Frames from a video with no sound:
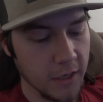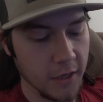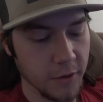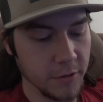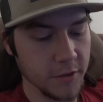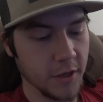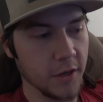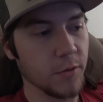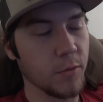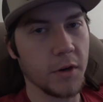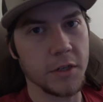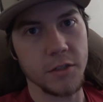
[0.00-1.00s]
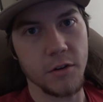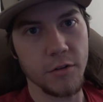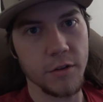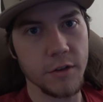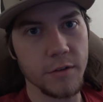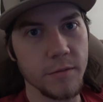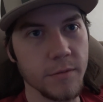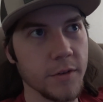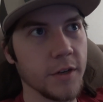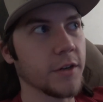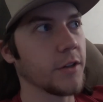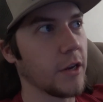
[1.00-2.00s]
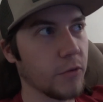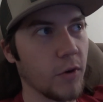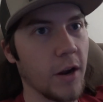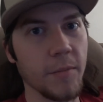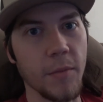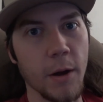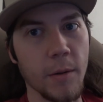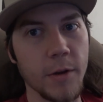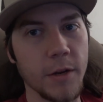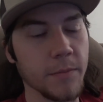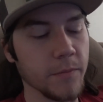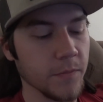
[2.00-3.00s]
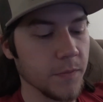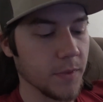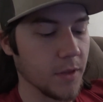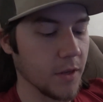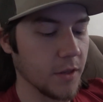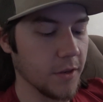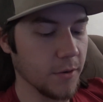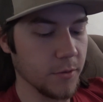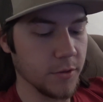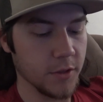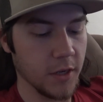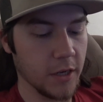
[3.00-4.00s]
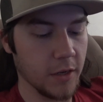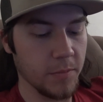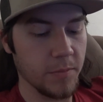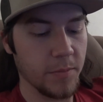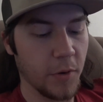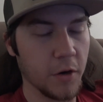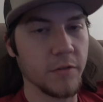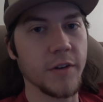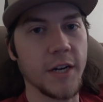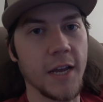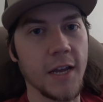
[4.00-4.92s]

It was like where I saw the deer like right by me. There was a perfect